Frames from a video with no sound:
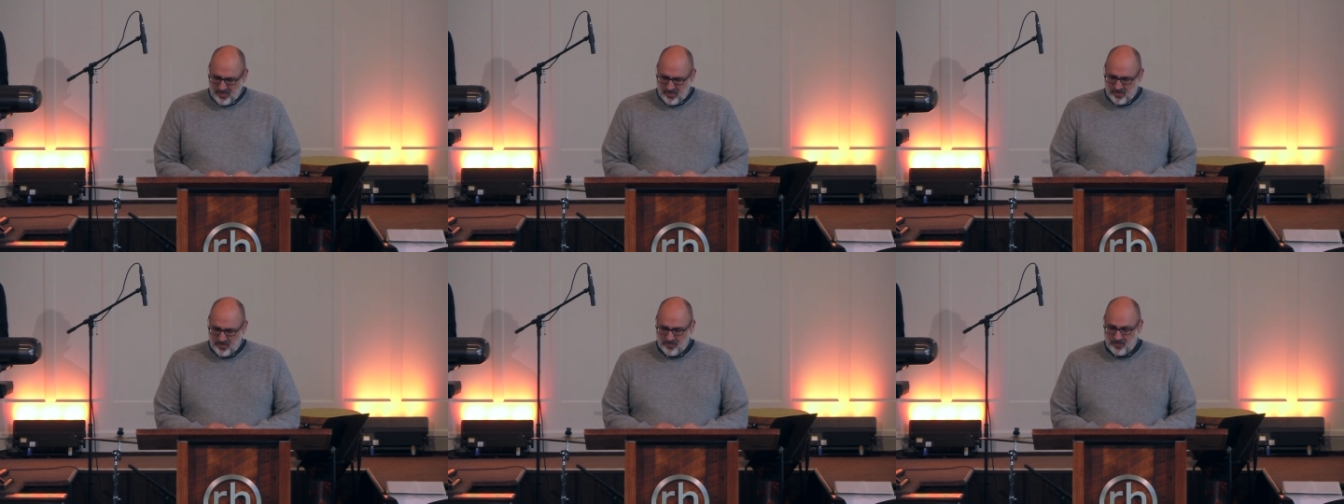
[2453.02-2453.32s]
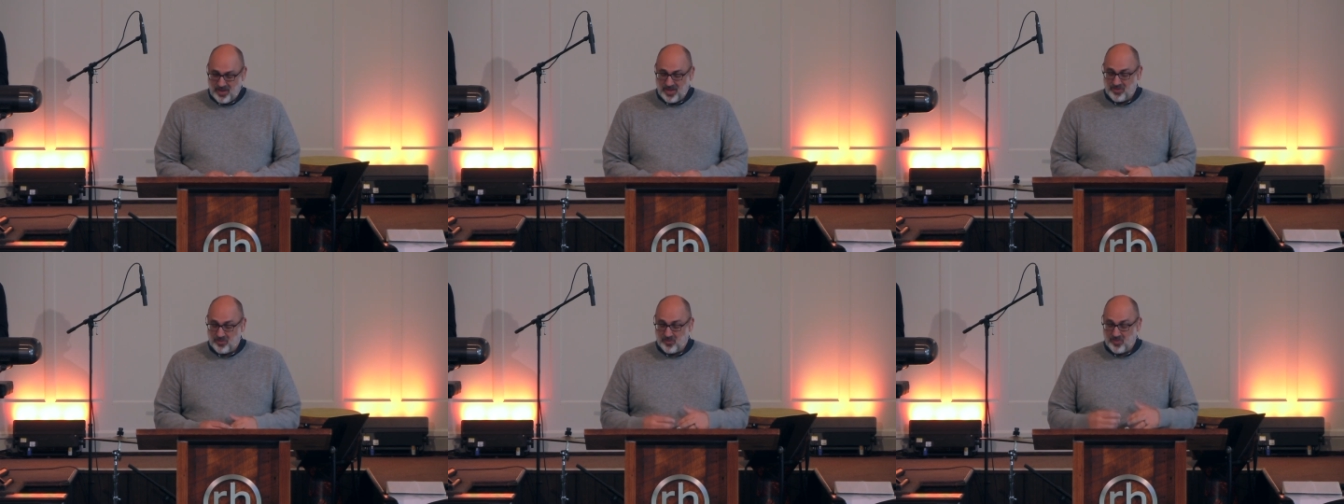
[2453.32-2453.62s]

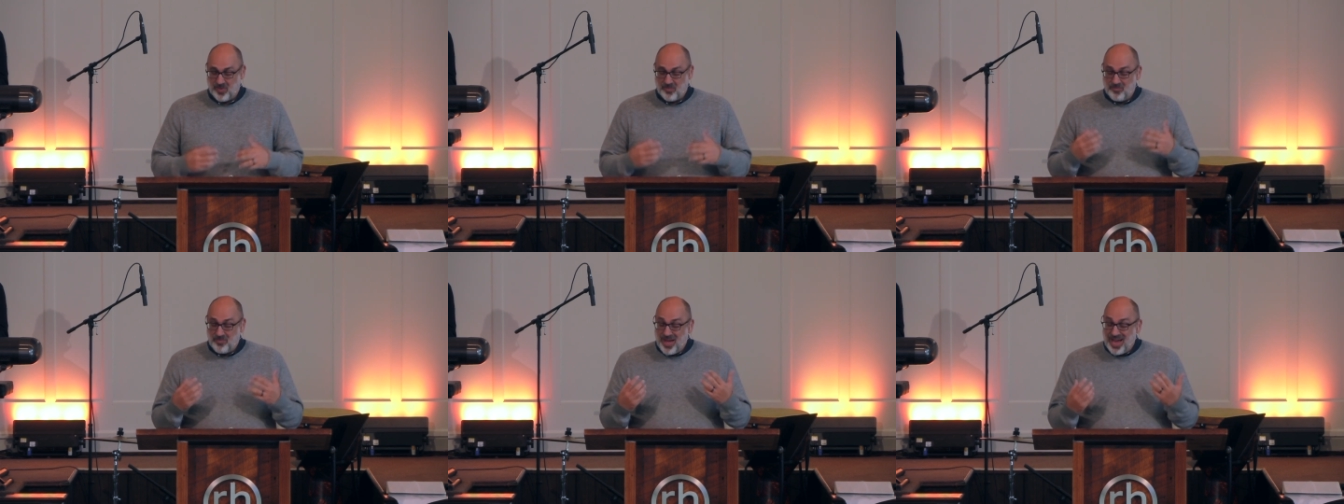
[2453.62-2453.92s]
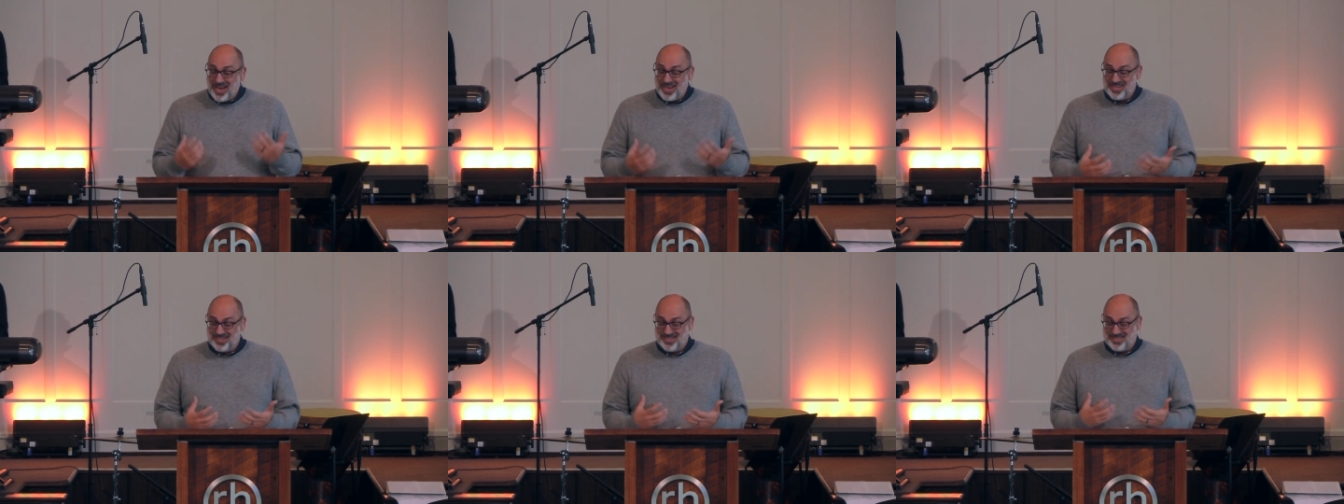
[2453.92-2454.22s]
Father,
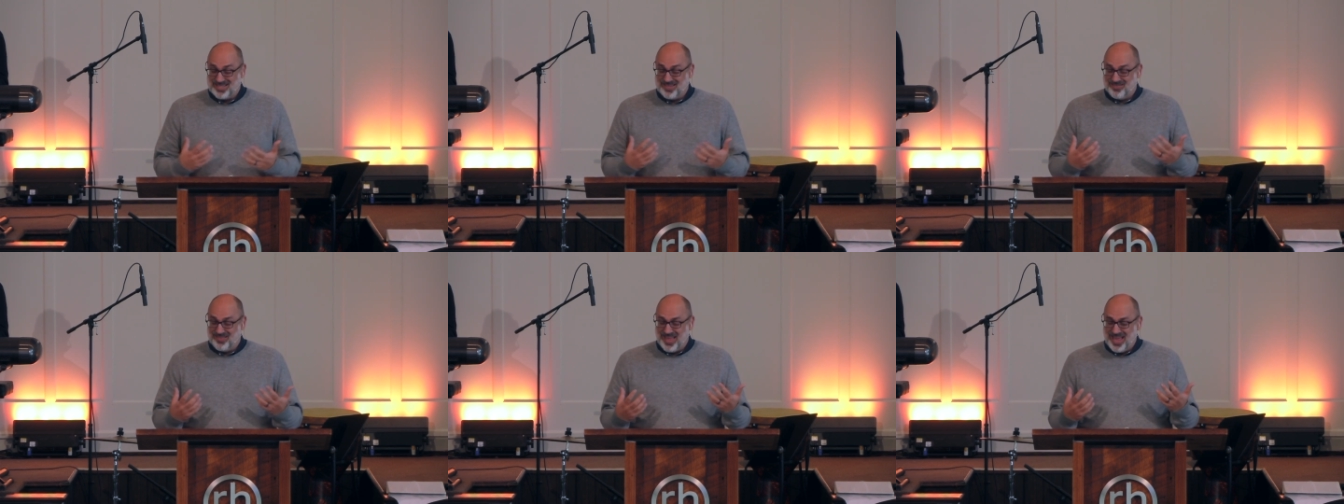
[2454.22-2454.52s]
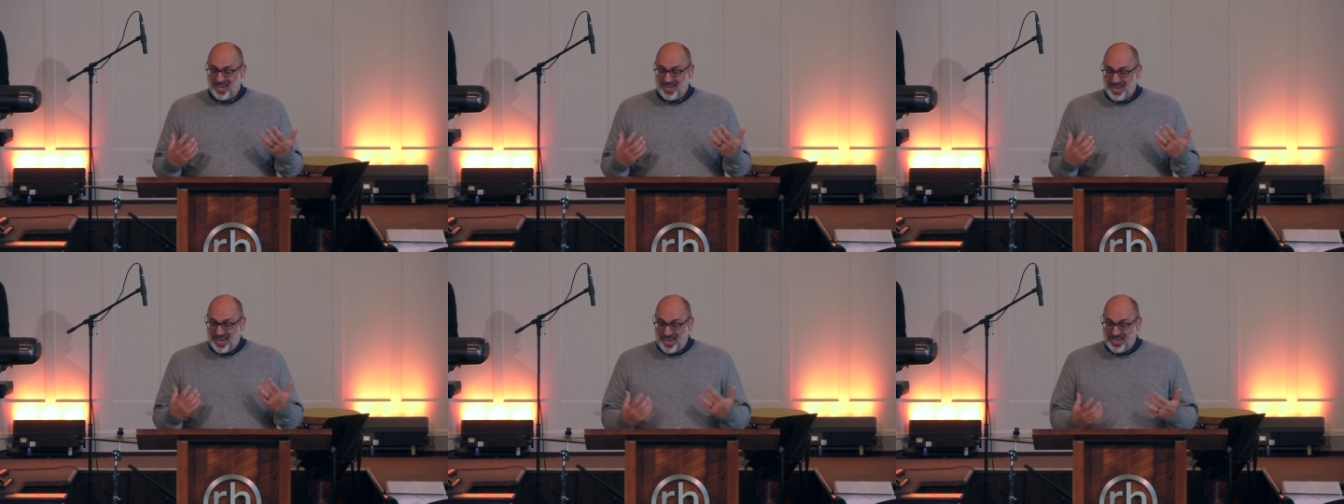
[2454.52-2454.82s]
remind us of that
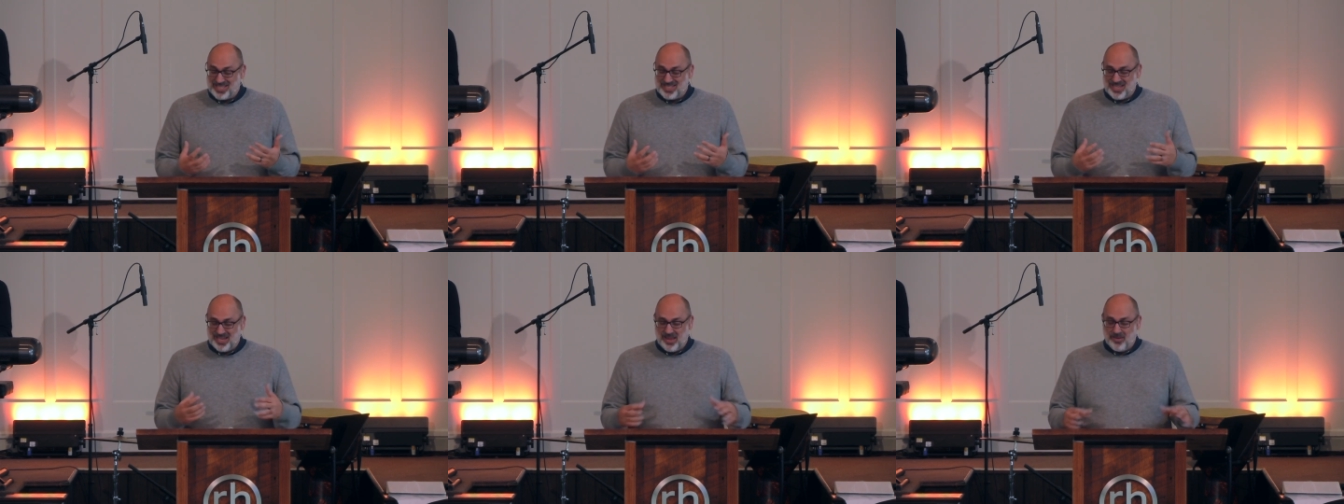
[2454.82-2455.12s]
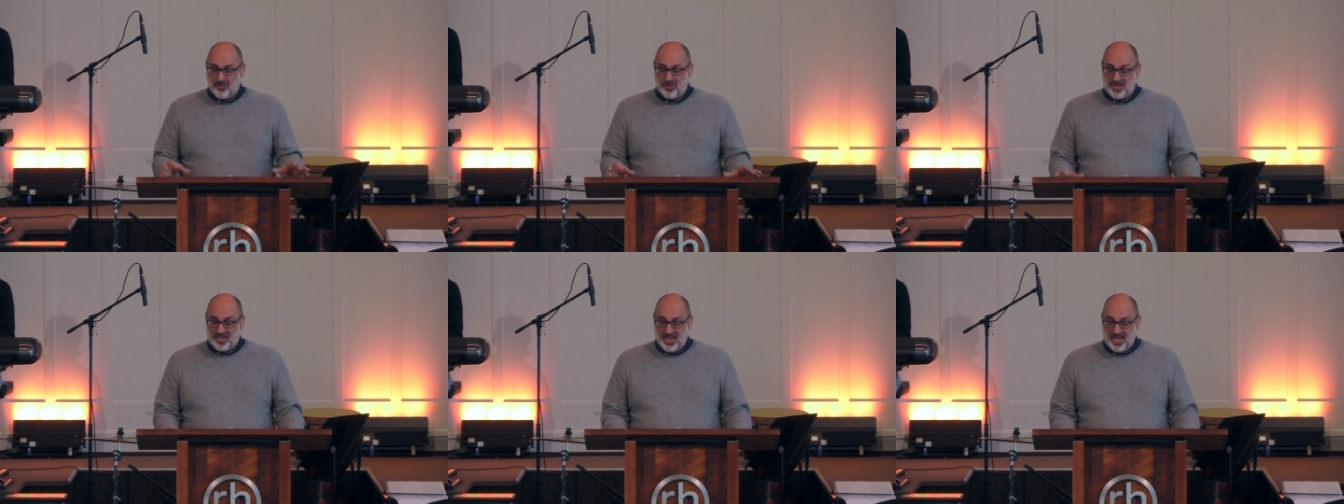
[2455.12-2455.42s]
each and
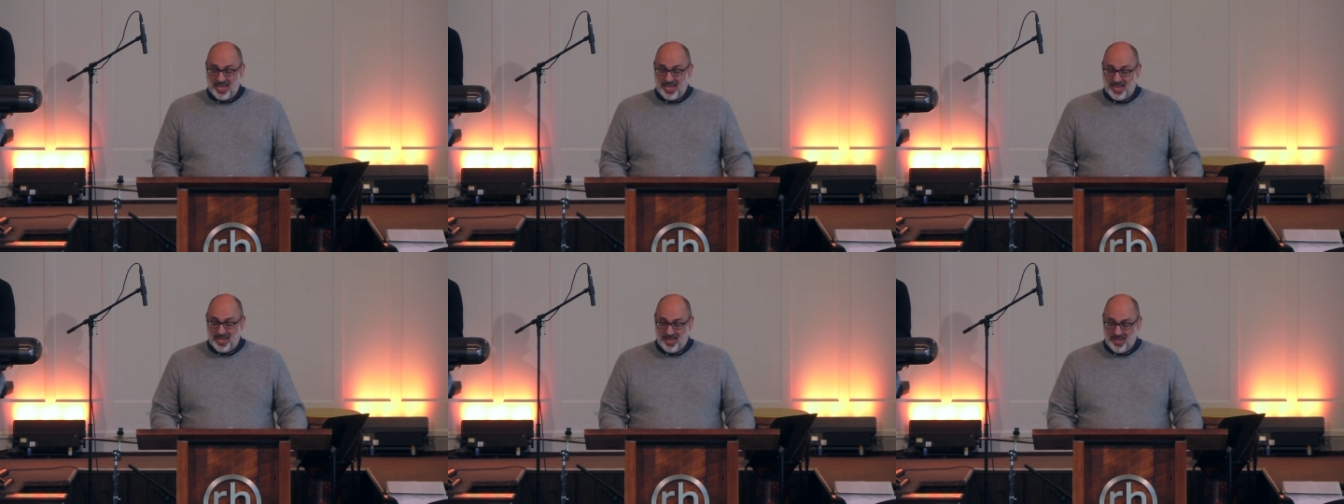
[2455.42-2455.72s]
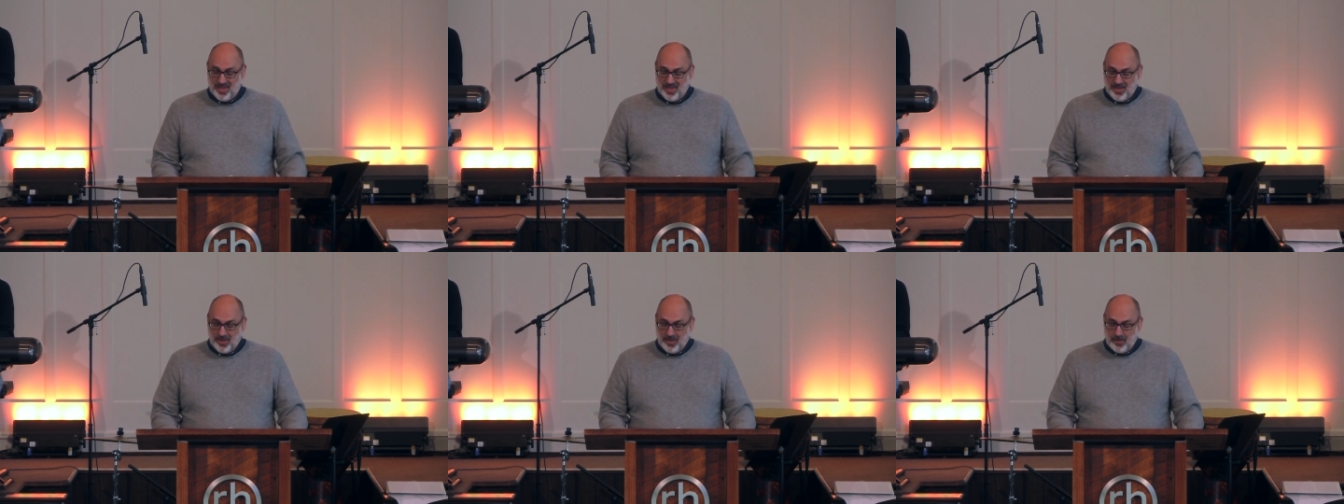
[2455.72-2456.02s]
every
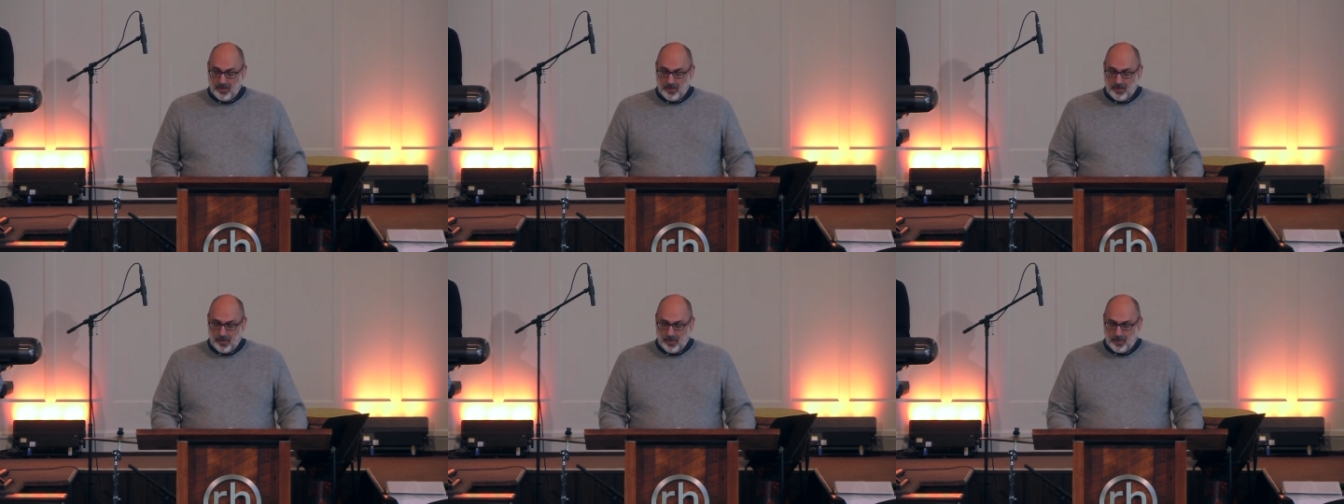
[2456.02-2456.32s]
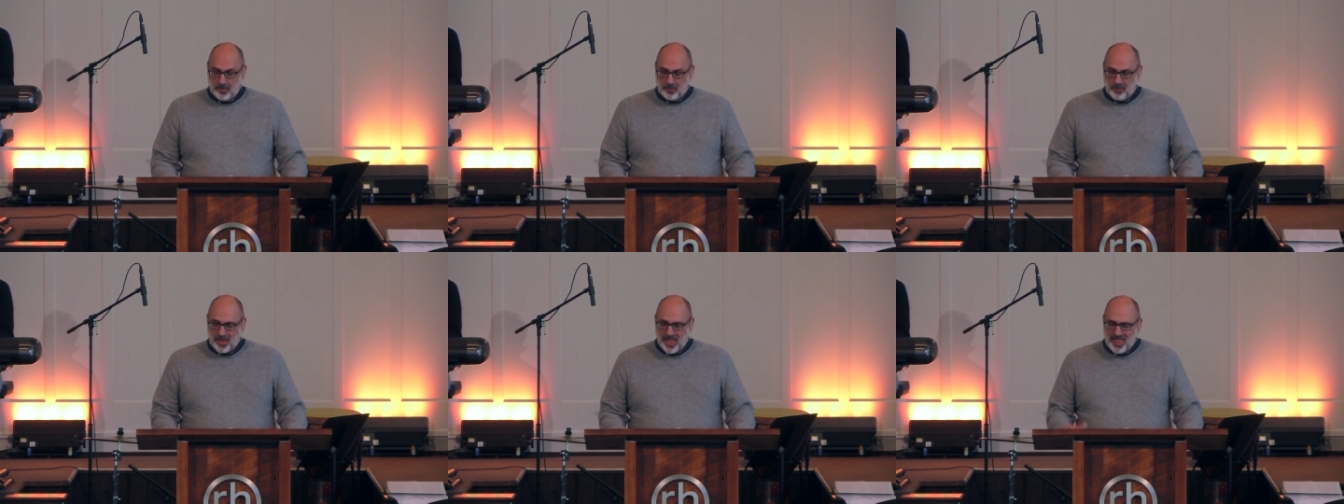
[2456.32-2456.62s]

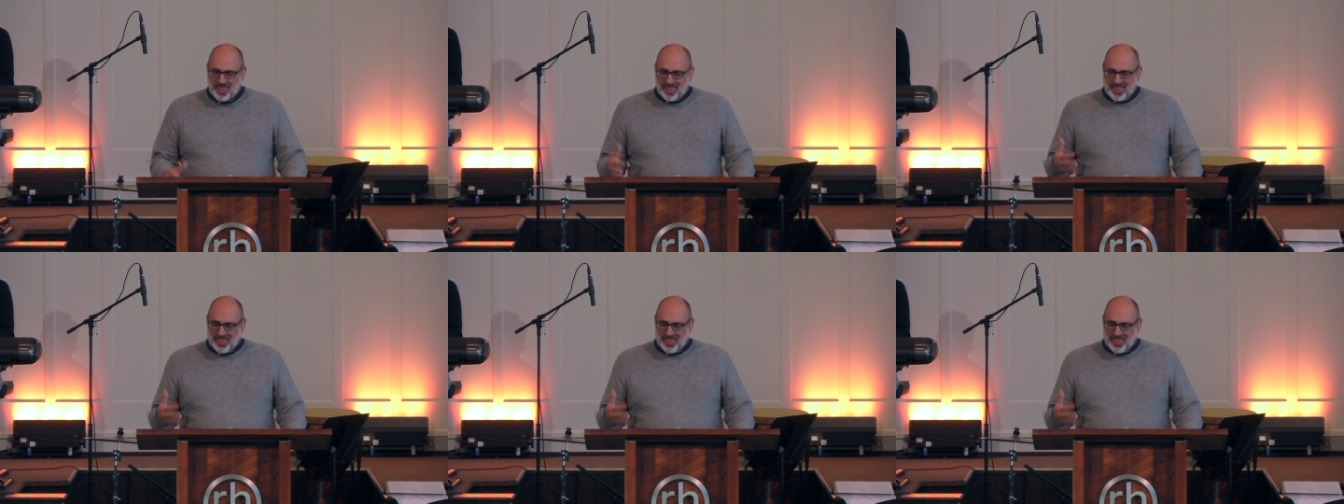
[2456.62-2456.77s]
day.